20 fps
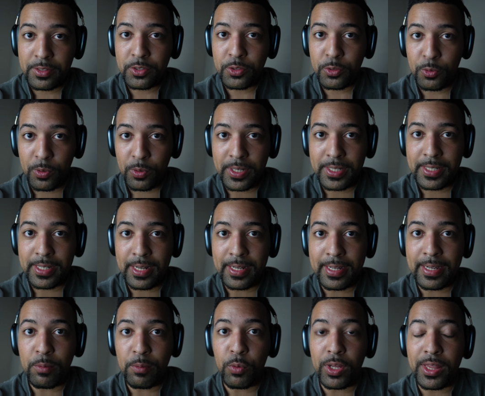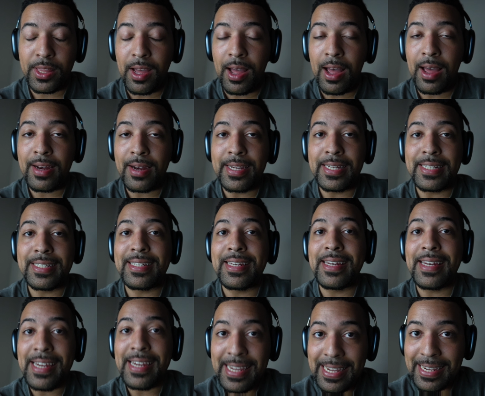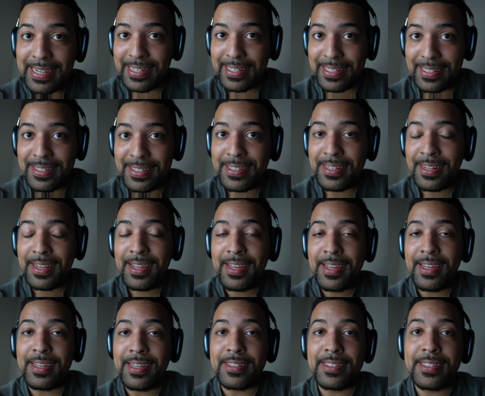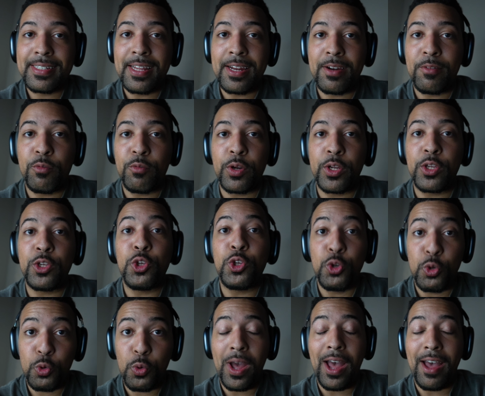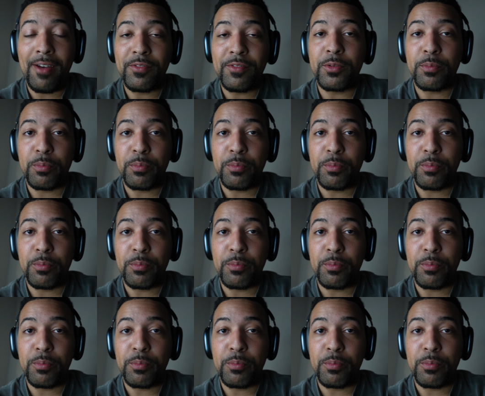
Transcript: storytelling and what the audience needs instead of what you have to